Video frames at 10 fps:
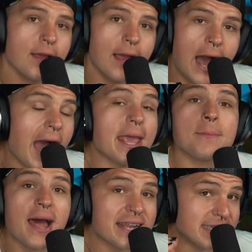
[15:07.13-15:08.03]
I am
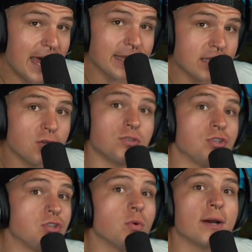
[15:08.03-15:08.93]
not telling you to
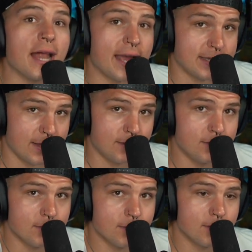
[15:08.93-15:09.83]
do what I did.
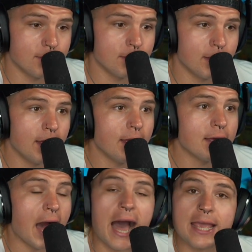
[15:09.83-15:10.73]

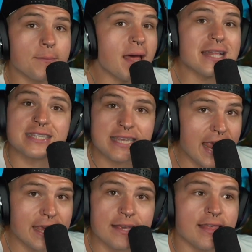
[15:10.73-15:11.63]
I am not
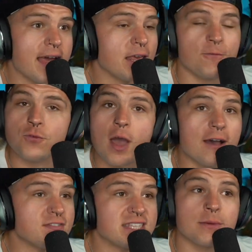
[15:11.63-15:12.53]
saying that if you
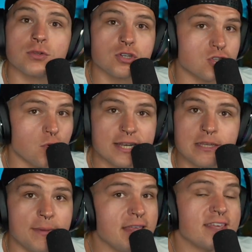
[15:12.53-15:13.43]
have a similar story to
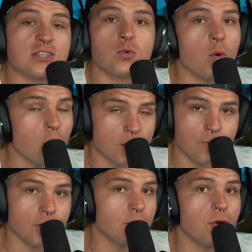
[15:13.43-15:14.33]
me, this will work for
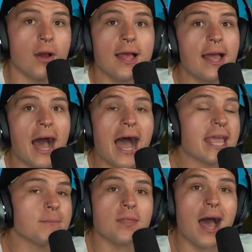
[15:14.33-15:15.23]
you. I
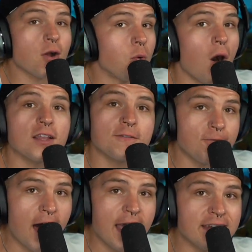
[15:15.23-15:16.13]
am not
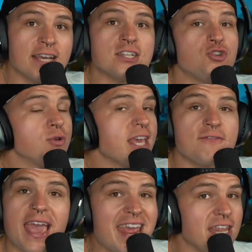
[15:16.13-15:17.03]
qualified to give
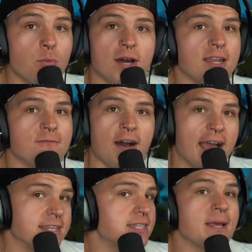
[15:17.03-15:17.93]
anyone
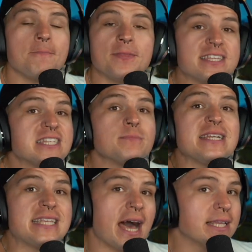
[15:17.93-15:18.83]
advice. This is me
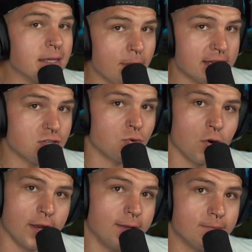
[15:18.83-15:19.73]
telling my story.